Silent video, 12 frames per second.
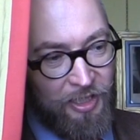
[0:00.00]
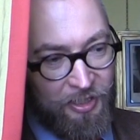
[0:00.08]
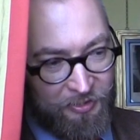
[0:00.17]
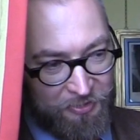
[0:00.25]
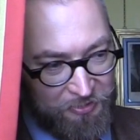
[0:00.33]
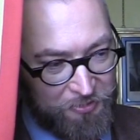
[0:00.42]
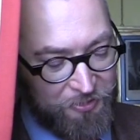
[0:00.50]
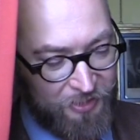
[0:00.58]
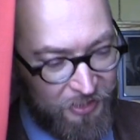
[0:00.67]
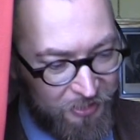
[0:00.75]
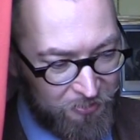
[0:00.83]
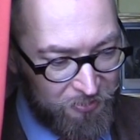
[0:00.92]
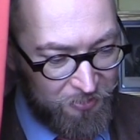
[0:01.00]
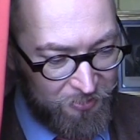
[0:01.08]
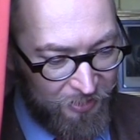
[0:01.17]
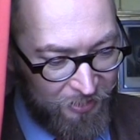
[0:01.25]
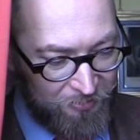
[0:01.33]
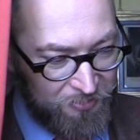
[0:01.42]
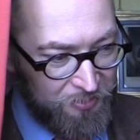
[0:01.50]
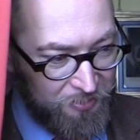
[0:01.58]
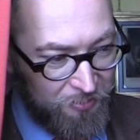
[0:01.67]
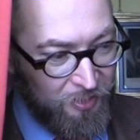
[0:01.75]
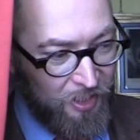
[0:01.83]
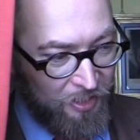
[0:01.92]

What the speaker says: artistry into